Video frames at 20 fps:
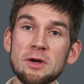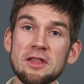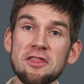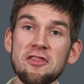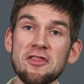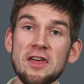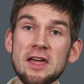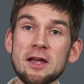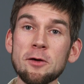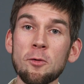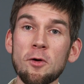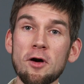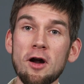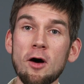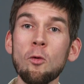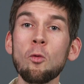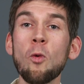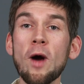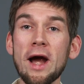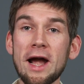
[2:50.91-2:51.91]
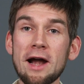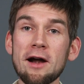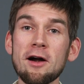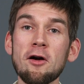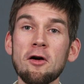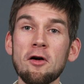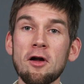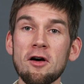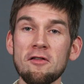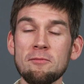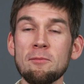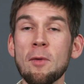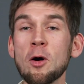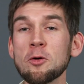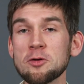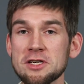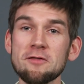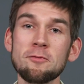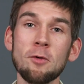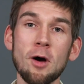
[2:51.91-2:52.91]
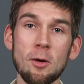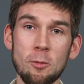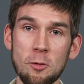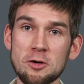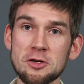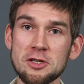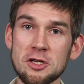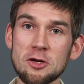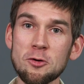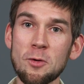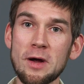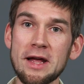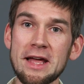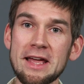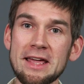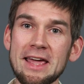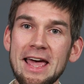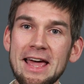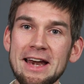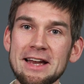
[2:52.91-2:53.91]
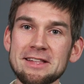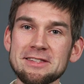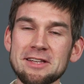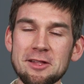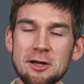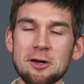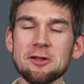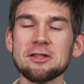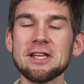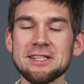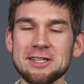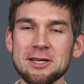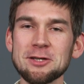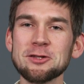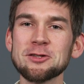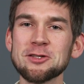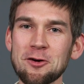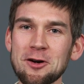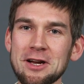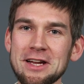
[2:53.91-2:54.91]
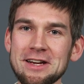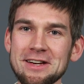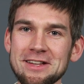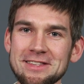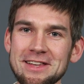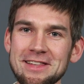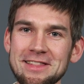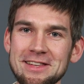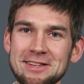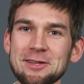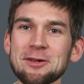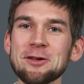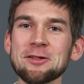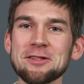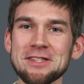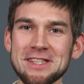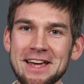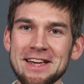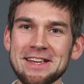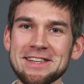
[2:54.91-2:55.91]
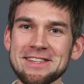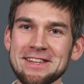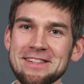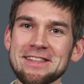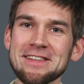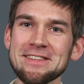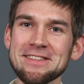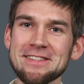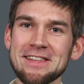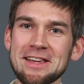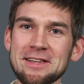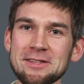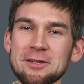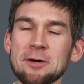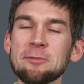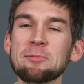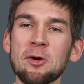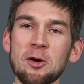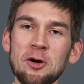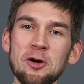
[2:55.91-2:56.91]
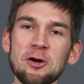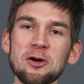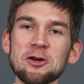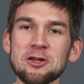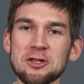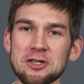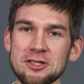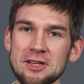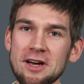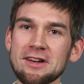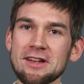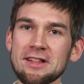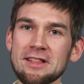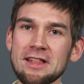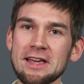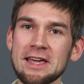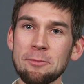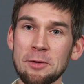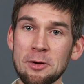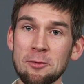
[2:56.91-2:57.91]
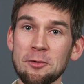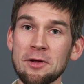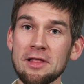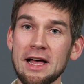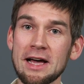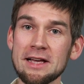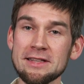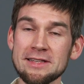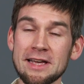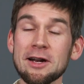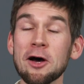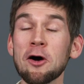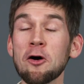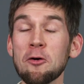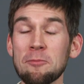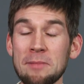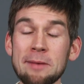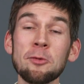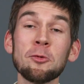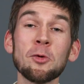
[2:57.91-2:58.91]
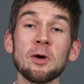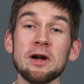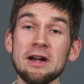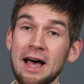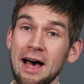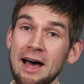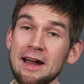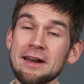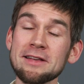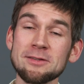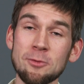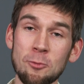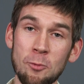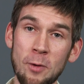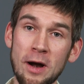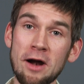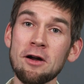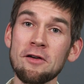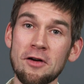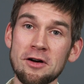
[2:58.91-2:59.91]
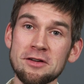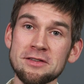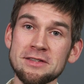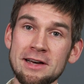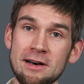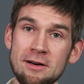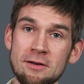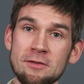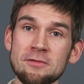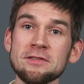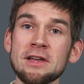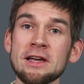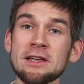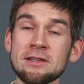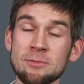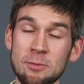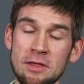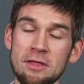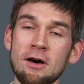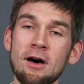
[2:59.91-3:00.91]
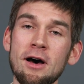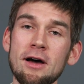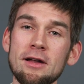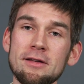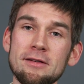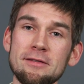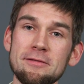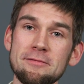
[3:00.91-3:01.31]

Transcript: we think we're aware of most of what we're doing, and it's a little disconcerting to see these little tics and these things emerge suddenly, and we realize that, oh, maybe we're not as aware of ourselves as we thought.